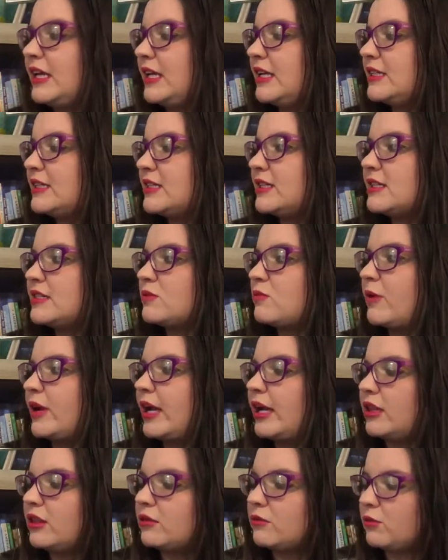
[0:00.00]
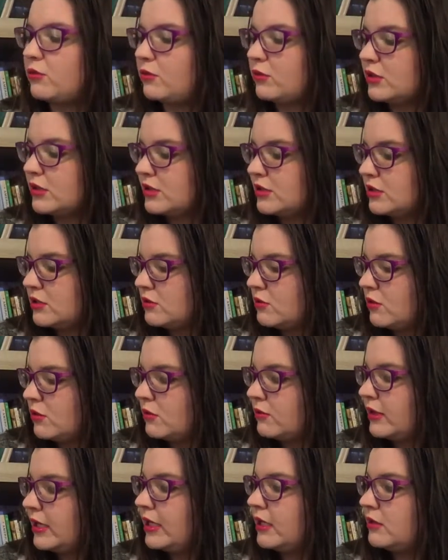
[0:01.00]
eats his way through the
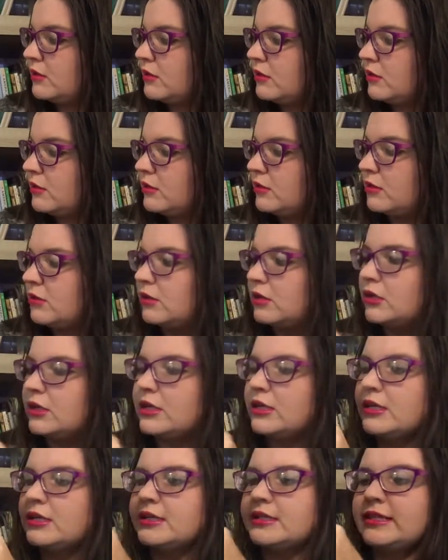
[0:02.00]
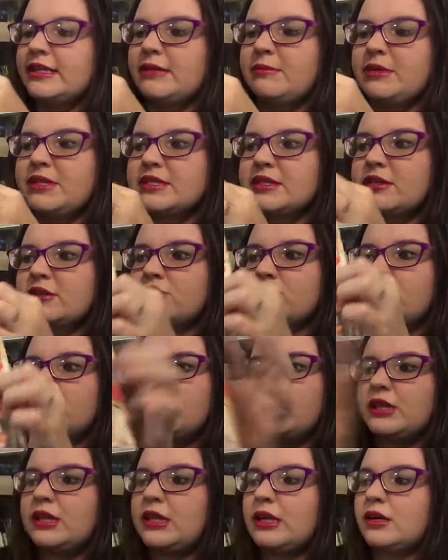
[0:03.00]
story. See him, he's gonna
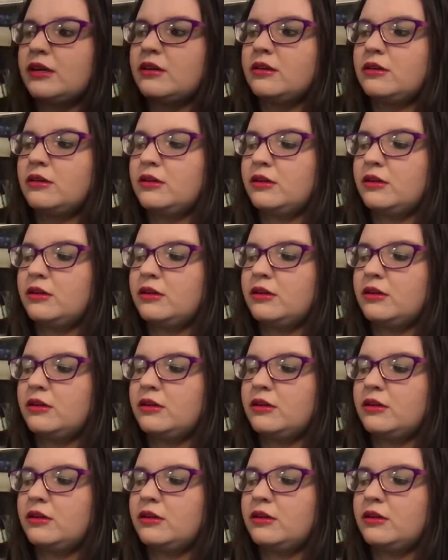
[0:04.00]
jump in there.